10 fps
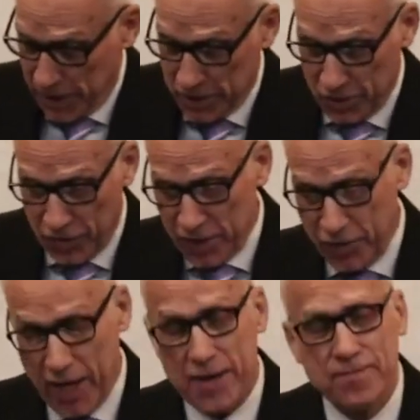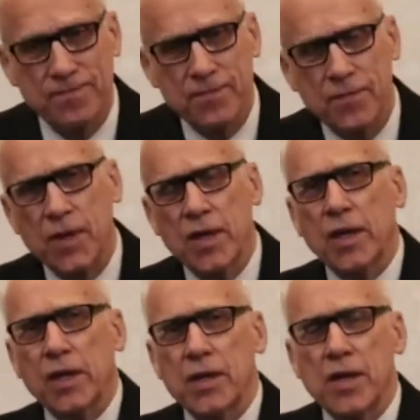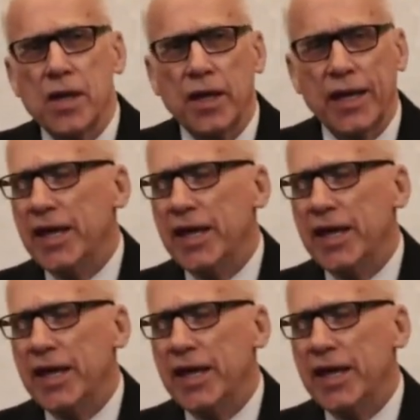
to think that he